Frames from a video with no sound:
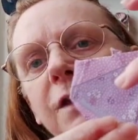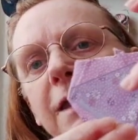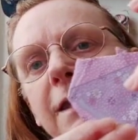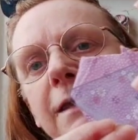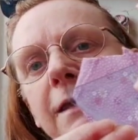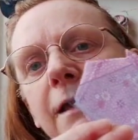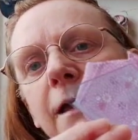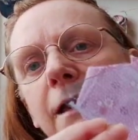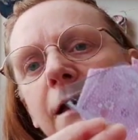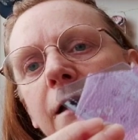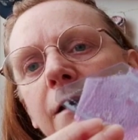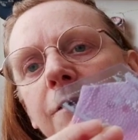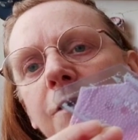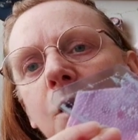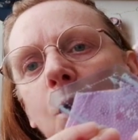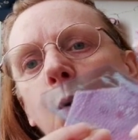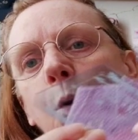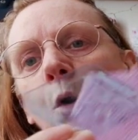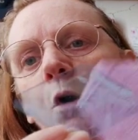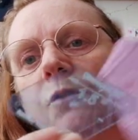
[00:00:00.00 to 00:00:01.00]
the
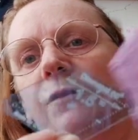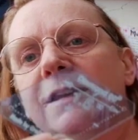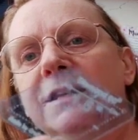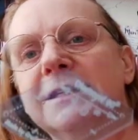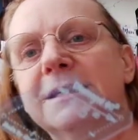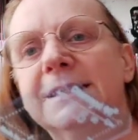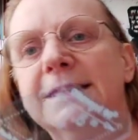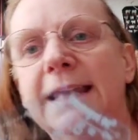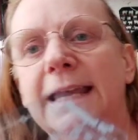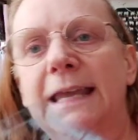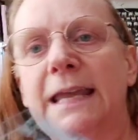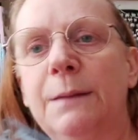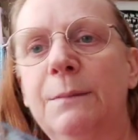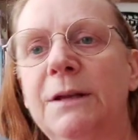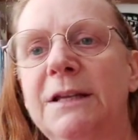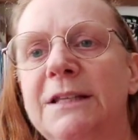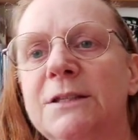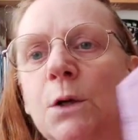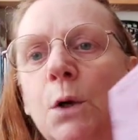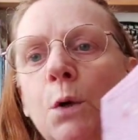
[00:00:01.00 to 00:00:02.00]
1/4 inch seam, but
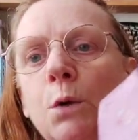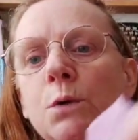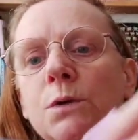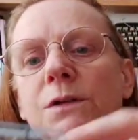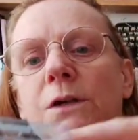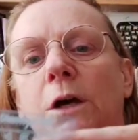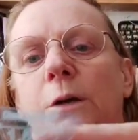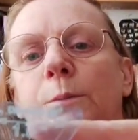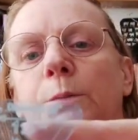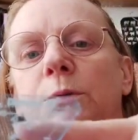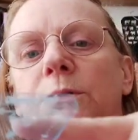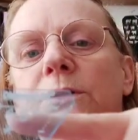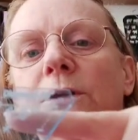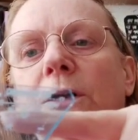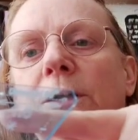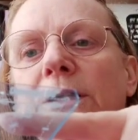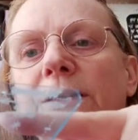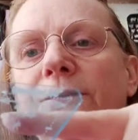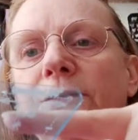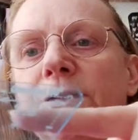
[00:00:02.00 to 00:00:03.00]
it's also put
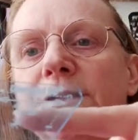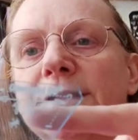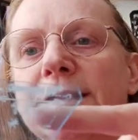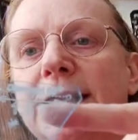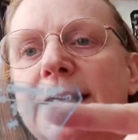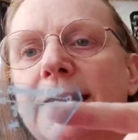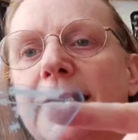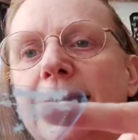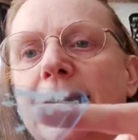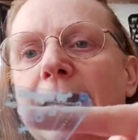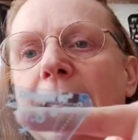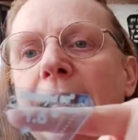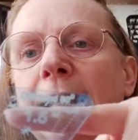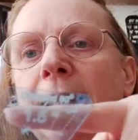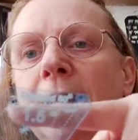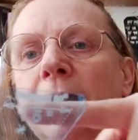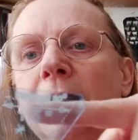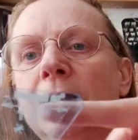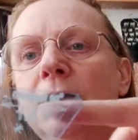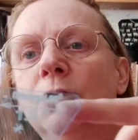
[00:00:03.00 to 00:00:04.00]
on, if you see here,
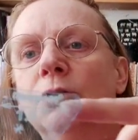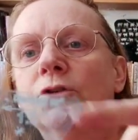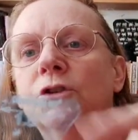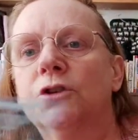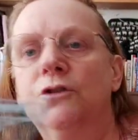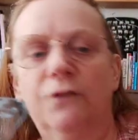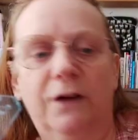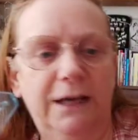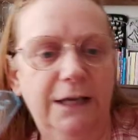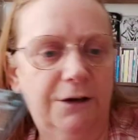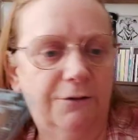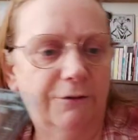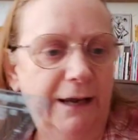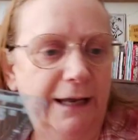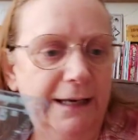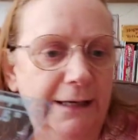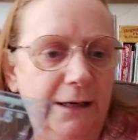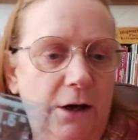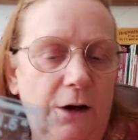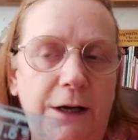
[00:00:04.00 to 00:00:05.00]
your straight
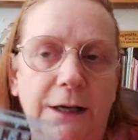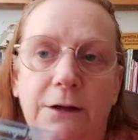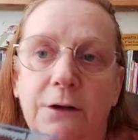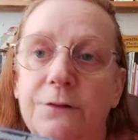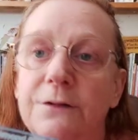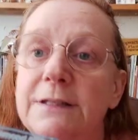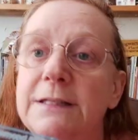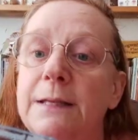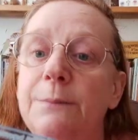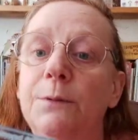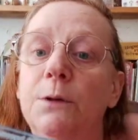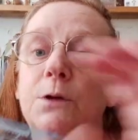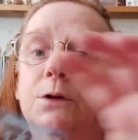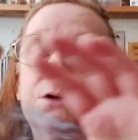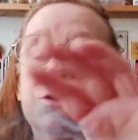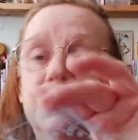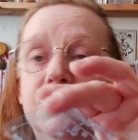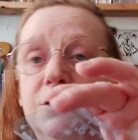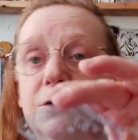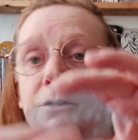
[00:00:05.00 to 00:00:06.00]
grain line, obviously
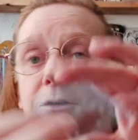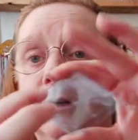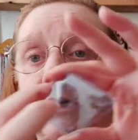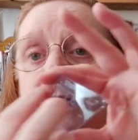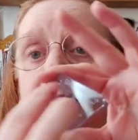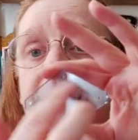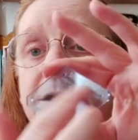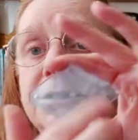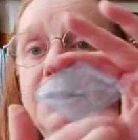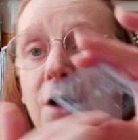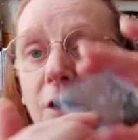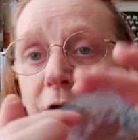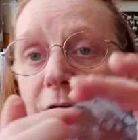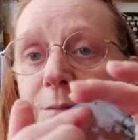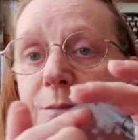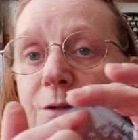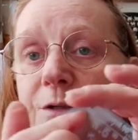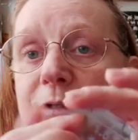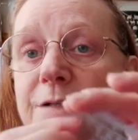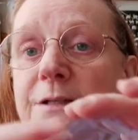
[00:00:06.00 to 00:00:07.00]
because your
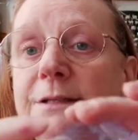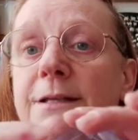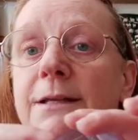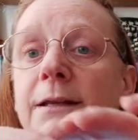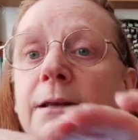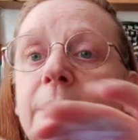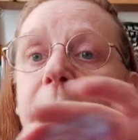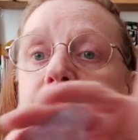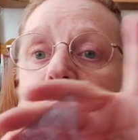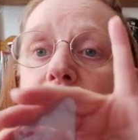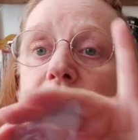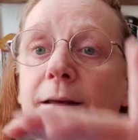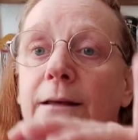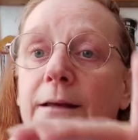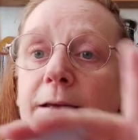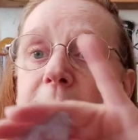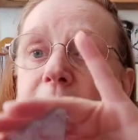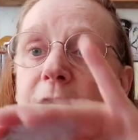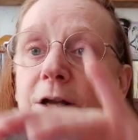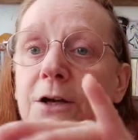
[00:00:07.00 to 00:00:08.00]
diamond,
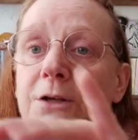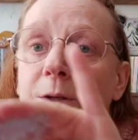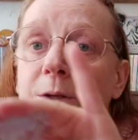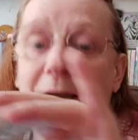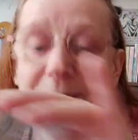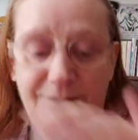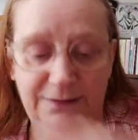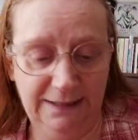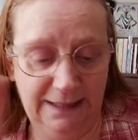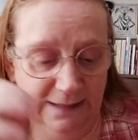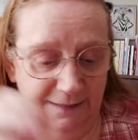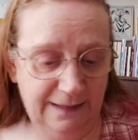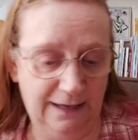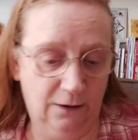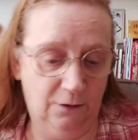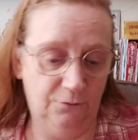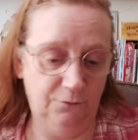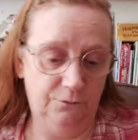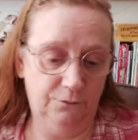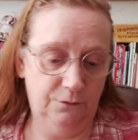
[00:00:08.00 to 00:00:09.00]
you know, you have to get that
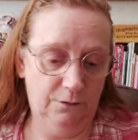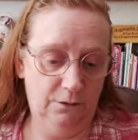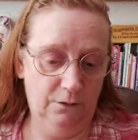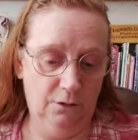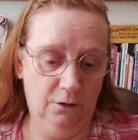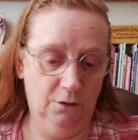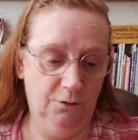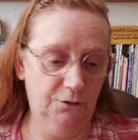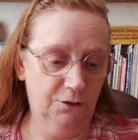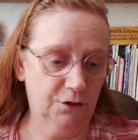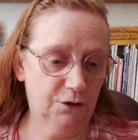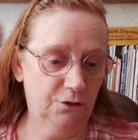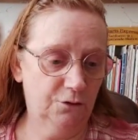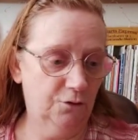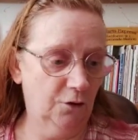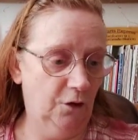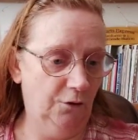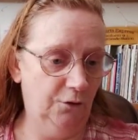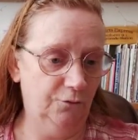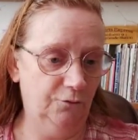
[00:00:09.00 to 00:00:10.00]
on
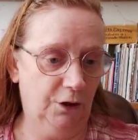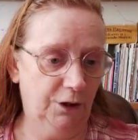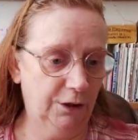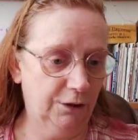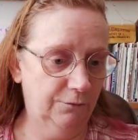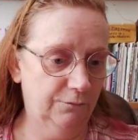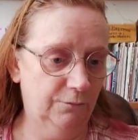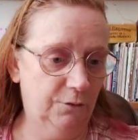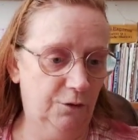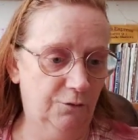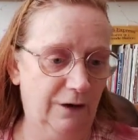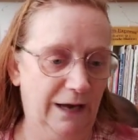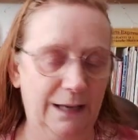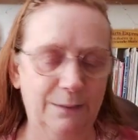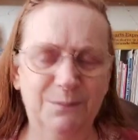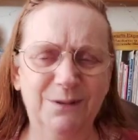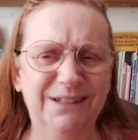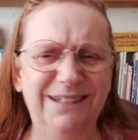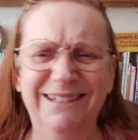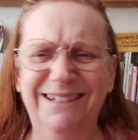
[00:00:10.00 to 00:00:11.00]
the right
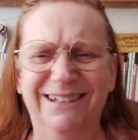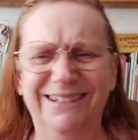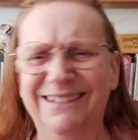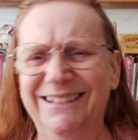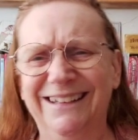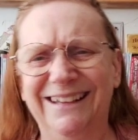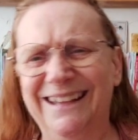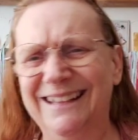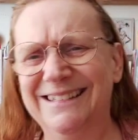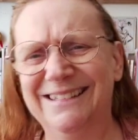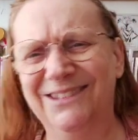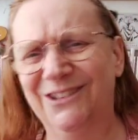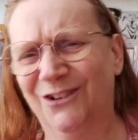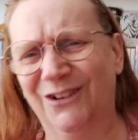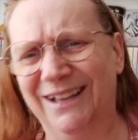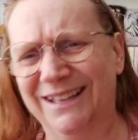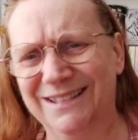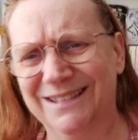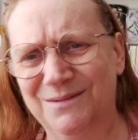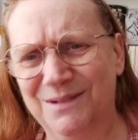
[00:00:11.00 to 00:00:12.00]
grain. But you know, it's
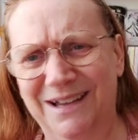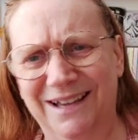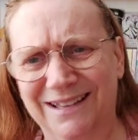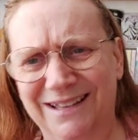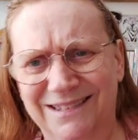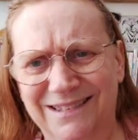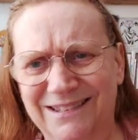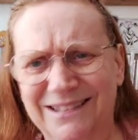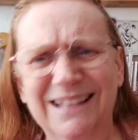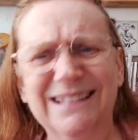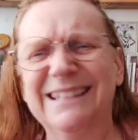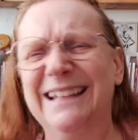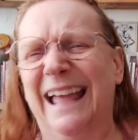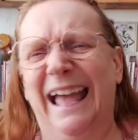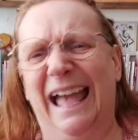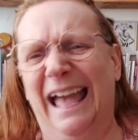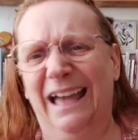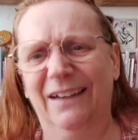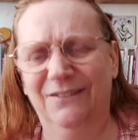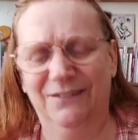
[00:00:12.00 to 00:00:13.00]
not as doesn't
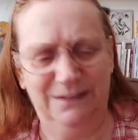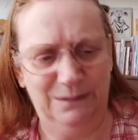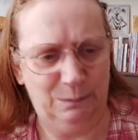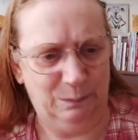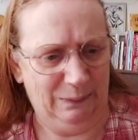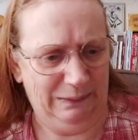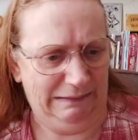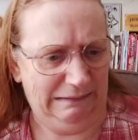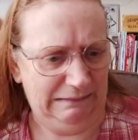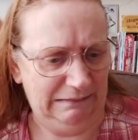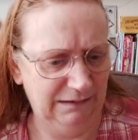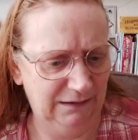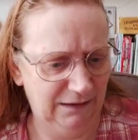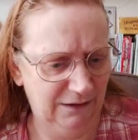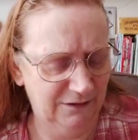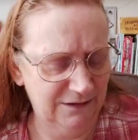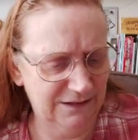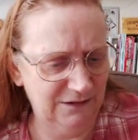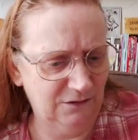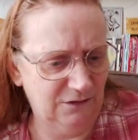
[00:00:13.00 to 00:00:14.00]
have to be, you
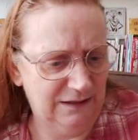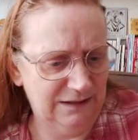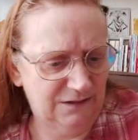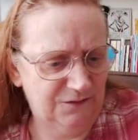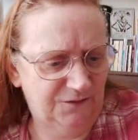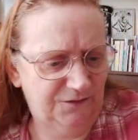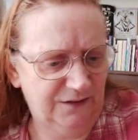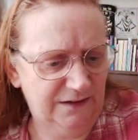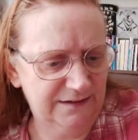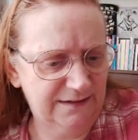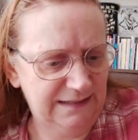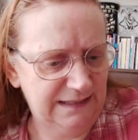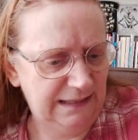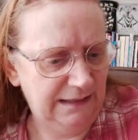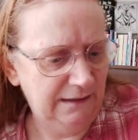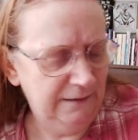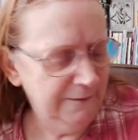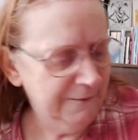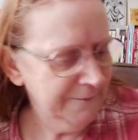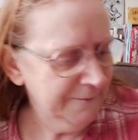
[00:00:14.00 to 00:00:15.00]
know, it's not as fussy.